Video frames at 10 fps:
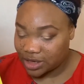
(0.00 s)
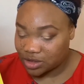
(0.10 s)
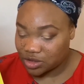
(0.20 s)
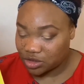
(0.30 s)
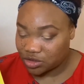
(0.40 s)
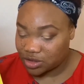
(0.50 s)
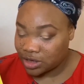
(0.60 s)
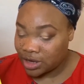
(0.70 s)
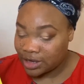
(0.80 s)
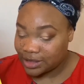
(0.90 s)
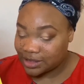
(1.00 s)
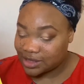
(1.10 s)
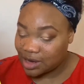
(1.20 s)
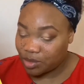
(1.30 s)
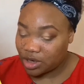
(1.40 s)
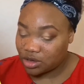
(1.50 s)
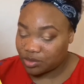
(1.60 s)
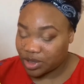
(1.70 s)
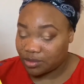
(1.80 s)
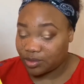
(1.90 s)
So just tap a little
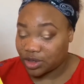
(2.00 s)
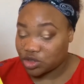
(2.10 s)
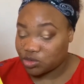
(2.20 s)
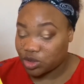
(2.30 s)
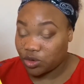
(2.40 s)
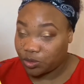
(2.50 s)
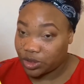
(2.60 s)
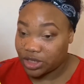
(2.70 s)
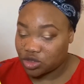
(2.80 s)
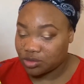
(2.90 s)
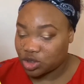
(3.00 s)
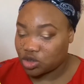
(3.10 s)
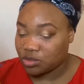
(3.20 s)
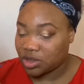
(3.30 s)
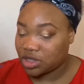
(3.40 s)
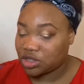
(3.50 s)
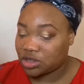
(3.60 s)
bit because we don't want it to be too much.